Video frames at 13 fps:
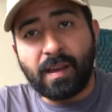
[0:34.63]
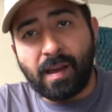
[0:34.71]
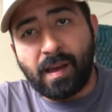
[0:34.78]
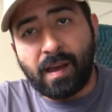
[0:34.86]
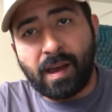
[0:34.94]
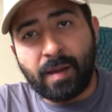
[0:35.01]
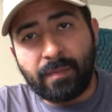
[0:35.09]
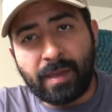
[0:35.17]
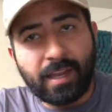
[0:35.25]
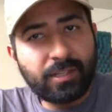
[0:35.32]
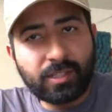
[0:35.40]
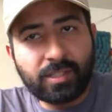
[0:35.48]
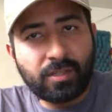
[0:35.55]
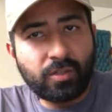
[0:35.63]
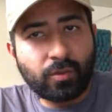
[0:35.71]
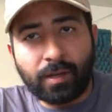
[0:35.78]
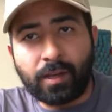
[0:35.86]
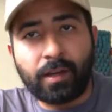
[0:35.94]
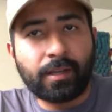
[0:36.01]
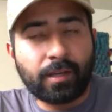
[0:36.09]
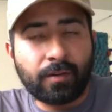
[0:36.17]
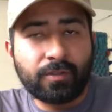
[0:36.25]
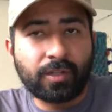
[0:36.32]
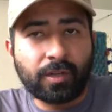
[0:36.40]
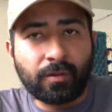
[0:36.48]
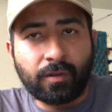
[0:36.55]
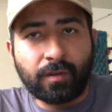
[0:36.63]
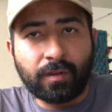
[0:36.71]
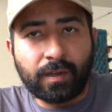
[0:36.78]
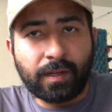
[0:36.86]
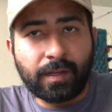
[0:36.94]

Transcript: And I just enjoy audio in general.